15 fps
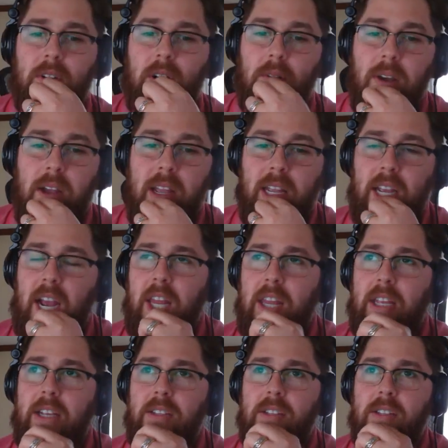away. I
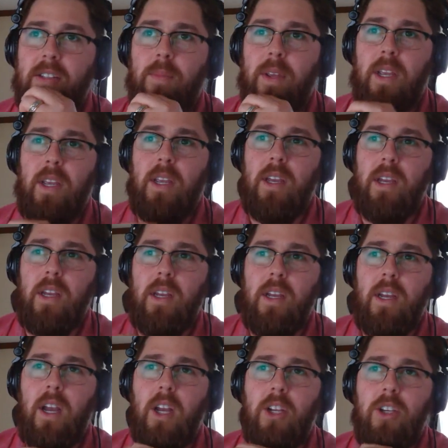think it's going to be
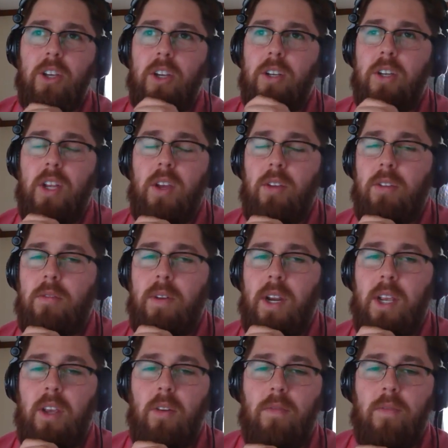a good Q3,
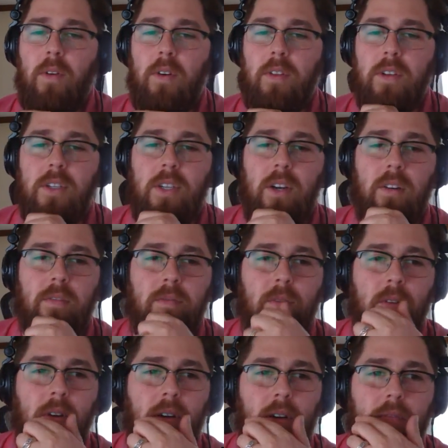Q4 this year
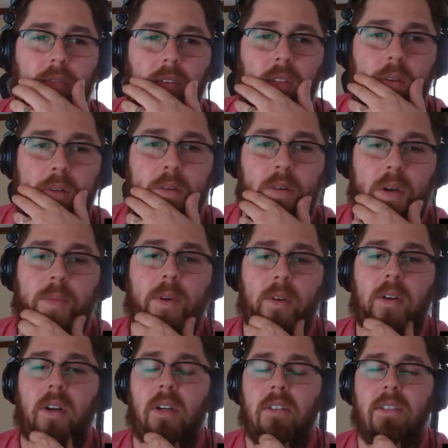for those in
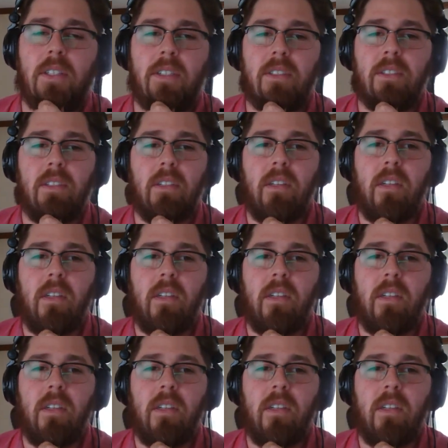cryptocurrencies.